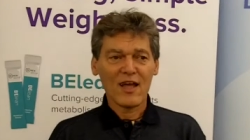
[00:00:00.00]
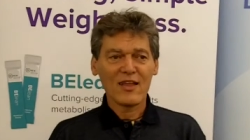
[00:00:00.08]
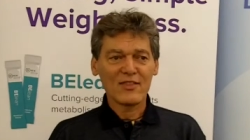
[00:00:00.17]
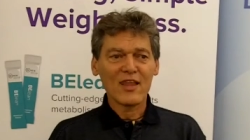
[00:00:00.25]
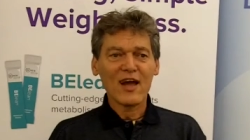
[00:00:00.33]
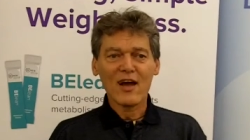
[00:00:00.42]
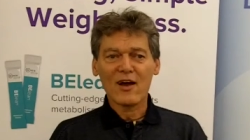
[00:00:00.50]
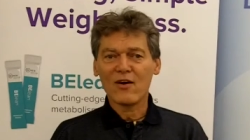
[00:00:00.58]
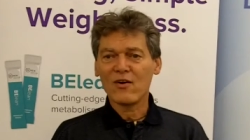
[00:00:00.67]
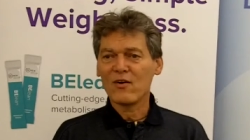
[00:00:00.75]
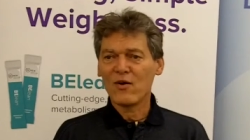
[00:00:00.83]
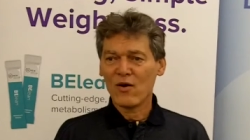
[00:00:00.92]
and
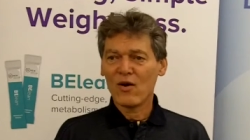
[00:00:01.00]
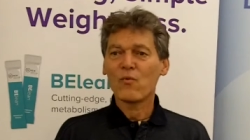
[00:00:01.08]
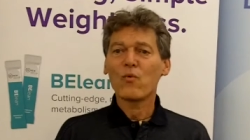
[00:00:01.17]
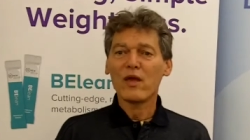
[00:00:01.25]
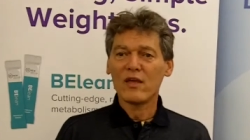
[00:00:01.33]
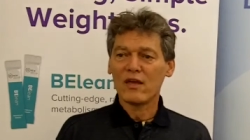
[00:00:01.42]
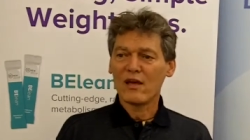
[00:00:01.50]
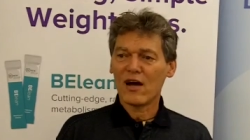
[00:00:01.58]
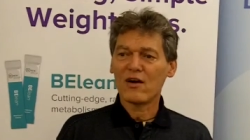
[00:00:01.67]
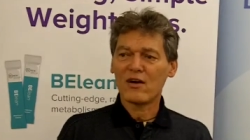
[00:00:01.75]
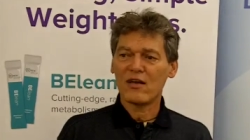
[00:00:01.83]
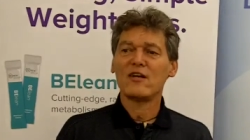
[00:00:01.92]
now we,
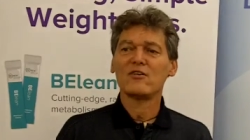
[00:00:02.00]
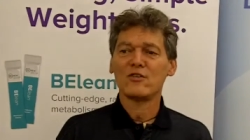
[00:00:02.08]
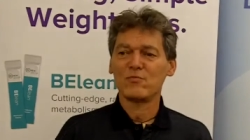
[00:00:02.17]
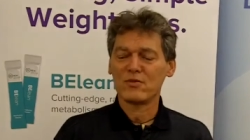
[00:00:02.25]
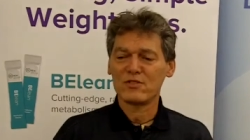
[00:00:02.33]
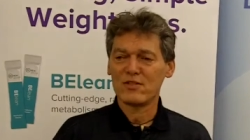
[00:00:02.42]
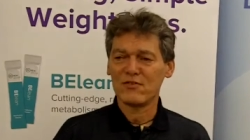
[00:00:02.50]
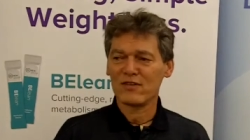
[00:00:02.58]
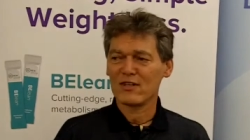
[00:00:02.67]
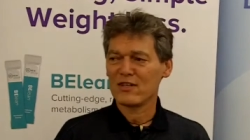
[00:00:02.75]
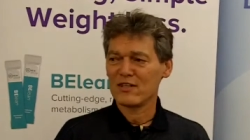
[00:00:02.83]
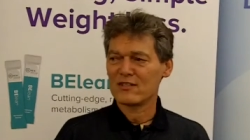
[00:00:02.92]
our Asia
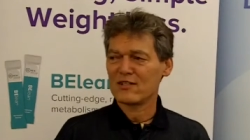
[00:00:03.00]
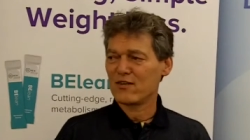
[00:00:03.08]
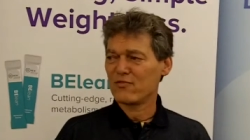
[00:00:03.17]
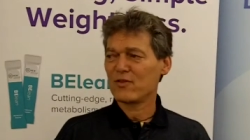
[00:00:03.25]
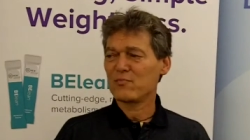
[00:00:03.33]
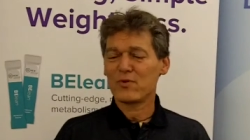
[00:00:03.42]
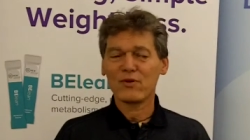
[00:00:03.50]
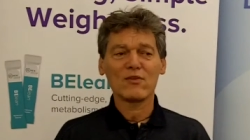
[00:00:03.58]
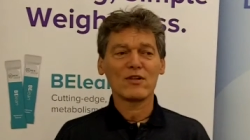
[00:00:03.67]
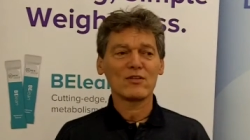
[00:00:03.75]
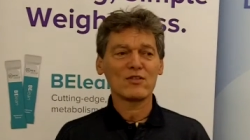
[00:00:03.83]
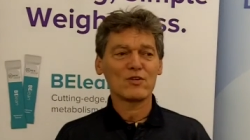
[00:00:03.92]
Pacific leaders, have the
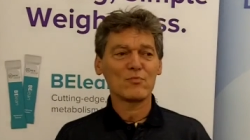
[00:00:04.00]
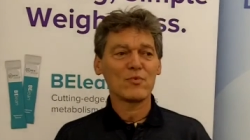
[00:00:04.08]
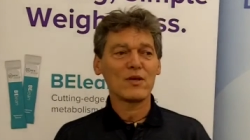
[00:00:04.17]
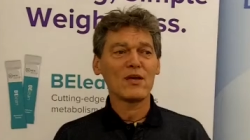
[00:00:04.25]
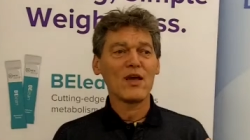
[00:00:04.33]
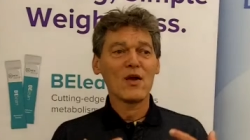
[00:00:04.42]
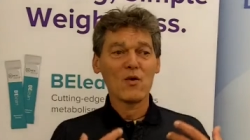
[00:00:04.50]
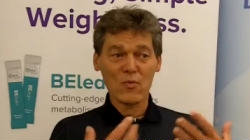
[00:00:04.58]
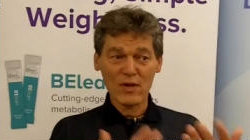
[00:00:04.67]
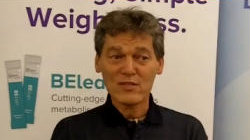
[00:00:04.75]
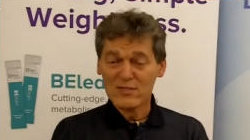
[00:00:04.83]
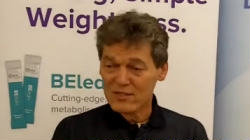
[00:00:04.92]
privilege to be
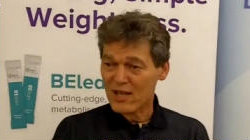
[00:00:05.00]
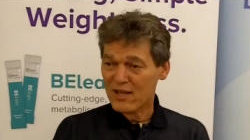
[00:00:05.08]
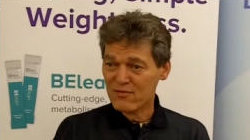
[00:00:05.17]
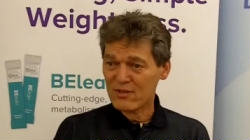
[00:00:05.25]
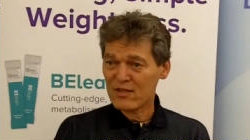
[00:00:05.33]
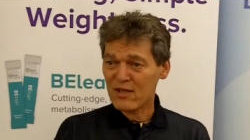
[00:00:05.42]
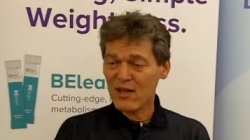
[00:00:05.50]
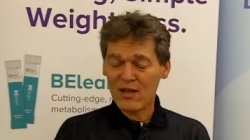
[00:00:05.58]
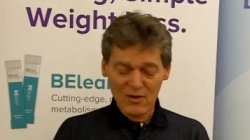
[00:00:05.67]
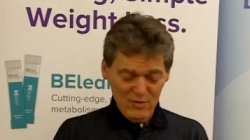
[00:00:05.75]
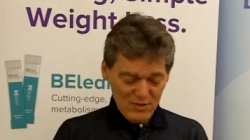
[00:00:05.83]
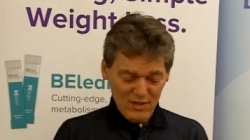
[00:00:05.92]
with David,
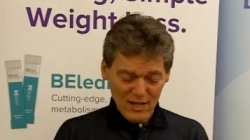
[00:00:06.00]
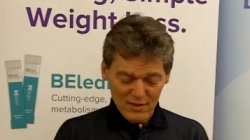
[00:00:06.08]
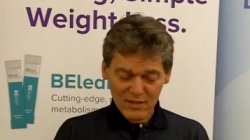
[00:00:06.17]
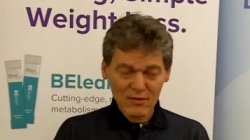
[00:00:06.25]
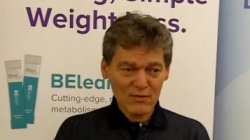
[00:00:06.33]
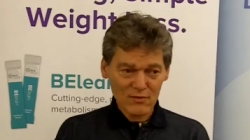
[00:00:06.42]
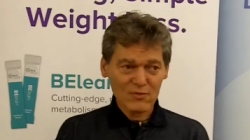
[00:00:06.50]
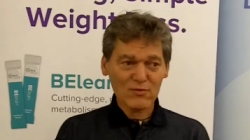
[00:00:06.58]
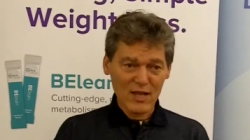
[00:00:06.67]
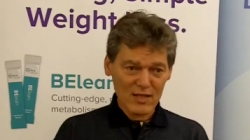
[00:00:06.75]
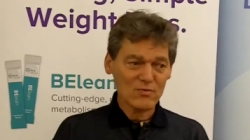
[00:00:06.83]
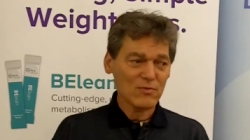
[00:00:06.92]
who's done,
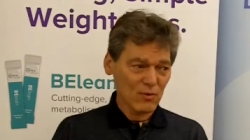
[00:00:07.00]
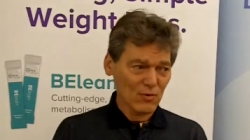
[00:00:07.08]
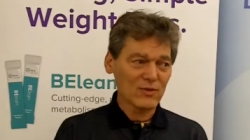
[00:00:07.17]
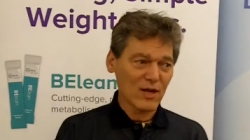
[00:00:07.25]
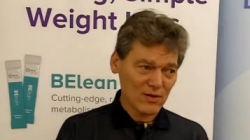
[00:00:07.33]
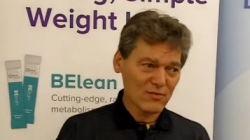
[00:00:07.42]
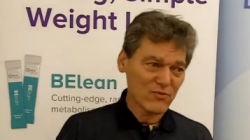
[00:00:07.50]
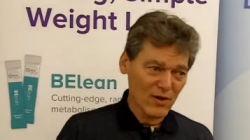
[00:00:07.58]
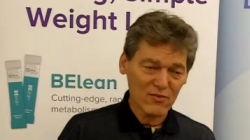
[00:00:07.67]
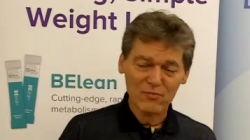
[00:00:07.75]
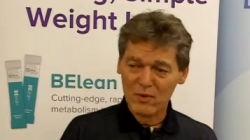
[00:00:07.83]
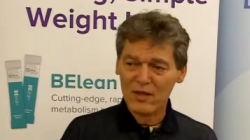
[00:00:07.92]
as we all know,
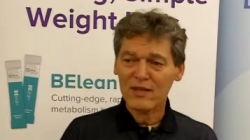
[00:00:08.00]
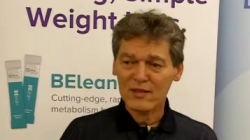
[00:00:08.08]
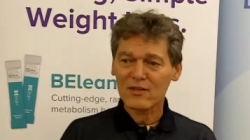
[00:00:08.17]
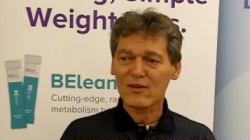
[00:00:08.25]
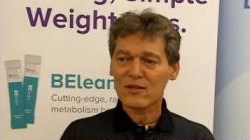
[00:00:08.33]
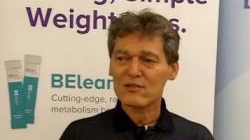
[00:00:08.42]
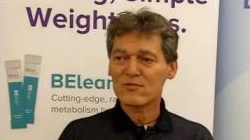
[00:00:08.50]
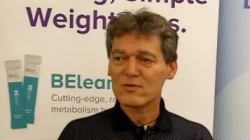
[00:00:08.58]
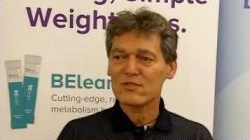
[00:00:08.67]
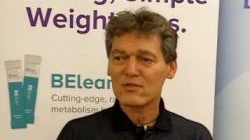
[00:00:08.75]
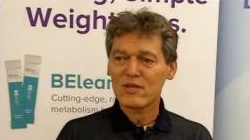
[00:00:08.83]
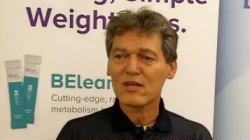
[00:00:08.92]
$5 billion
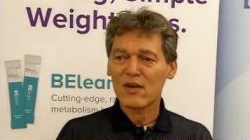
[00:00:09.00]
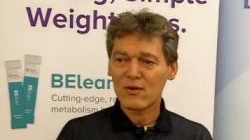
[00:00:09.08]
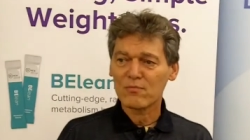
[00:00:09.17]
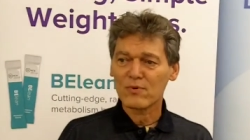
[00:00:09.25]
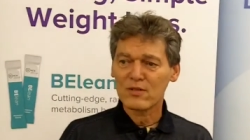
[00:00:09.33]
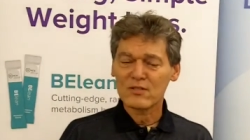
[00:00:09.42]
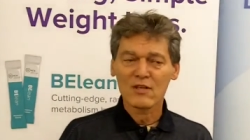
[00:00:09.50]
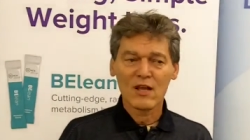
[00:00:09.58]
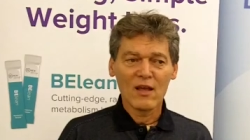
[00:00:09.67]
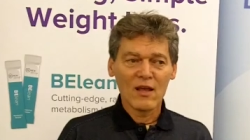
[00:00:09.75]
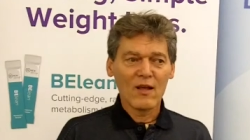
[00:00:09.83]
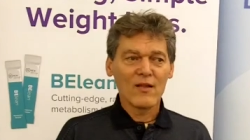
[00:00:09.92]
with three companies.
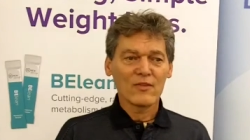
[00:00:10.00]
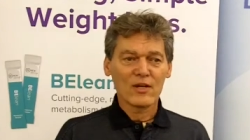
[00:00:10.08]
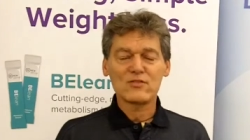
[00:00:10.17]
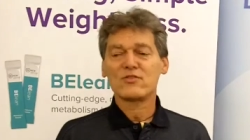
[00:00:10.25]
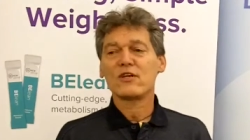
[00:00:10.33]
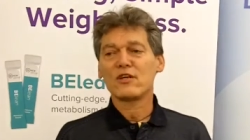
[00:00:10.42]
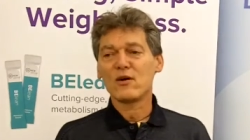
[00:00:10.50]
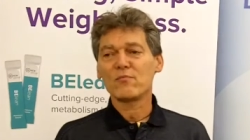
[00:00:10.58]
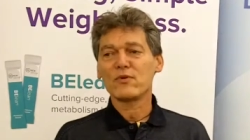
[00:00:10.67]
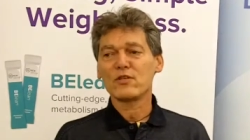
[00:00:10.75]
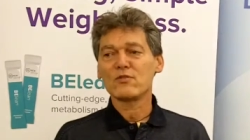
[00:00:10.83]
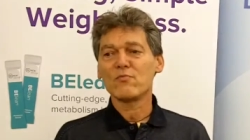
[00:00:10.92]
Those three
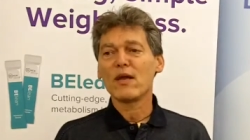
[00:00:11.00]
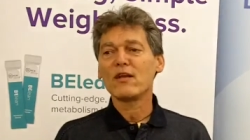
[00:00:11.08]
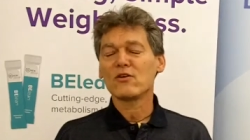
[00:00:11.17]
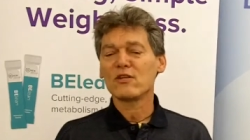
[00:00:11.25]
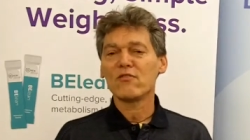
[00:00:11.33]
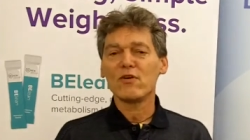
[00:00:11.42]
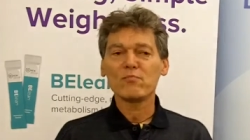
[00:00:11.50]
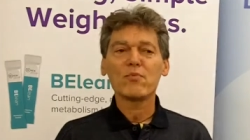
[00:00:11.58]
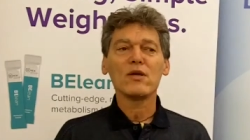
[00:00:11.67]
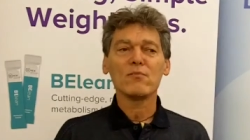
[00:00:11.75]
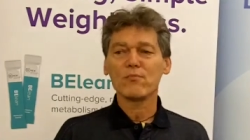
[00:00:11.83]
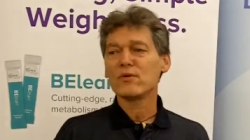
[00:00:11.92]
companies may not even
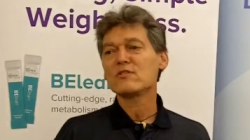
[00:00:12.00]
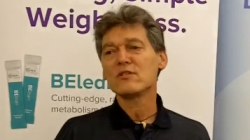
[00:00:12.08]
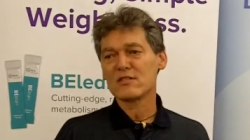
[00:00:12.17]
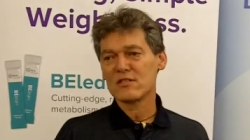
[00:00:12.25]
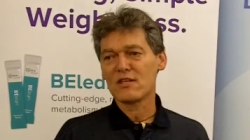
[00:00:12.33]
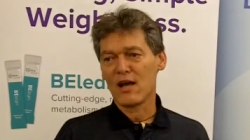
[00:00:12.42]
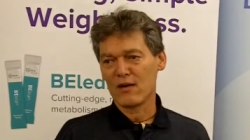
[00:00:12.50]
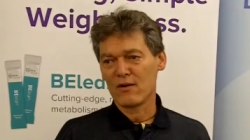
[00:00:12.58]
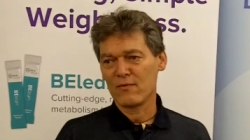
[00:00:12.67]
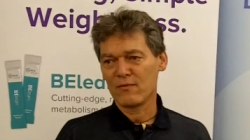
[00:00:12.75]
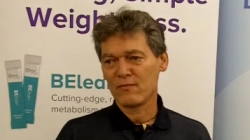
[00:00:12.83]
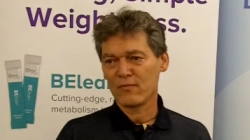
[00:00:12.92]
be in business
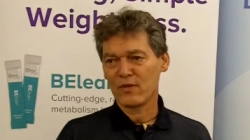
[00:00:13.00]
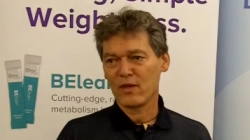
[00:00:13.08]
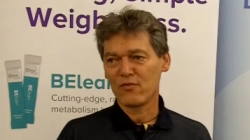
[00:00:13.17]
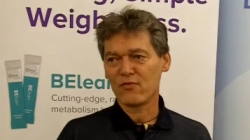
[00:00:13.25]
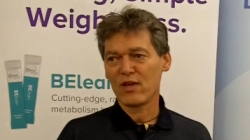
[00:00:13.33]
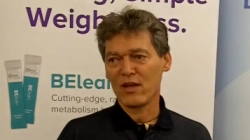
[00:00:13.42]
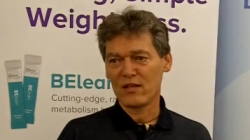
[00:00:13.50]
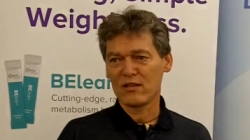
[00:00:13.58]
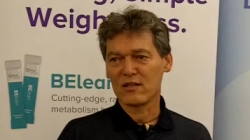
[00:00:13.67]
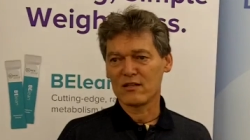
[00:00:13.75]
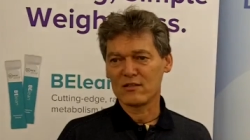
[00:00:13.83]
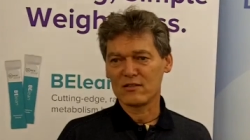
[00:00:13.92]
now if they
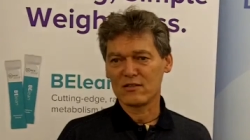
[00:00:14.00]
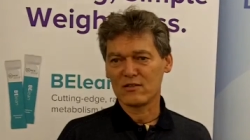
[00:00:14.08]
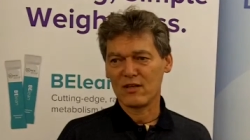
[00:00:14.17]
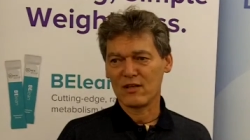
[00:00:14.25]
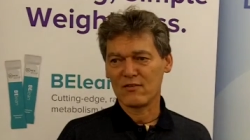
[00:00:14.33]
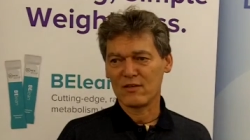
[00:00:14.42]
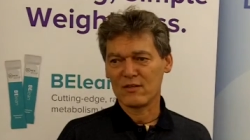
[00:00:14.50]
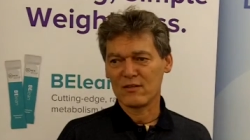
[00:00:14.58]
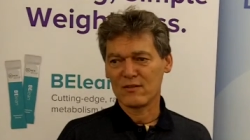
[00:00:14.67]
hadn't listened to David.